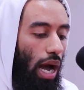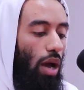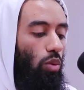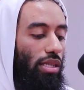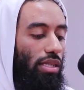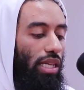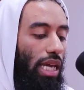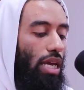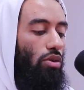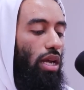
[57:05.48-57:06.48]
I was
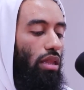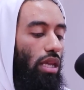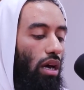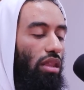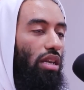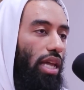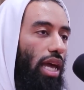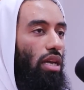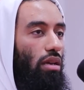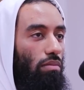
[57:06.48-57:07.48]
tearing the other
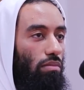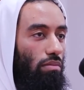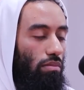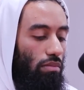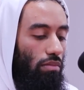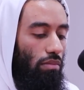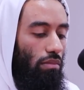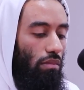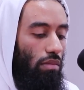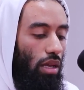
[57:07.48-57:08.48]
day
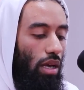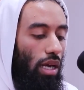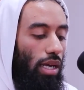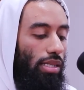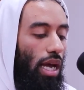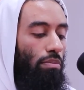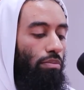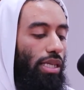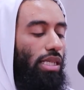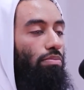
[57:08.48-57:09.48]
because I
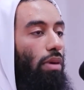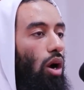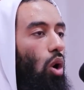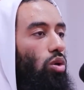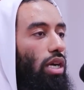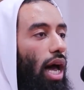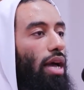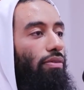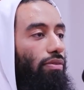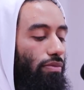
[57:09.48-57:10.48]
miss my old
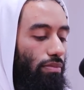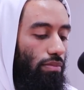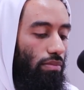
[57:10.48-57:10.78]
life.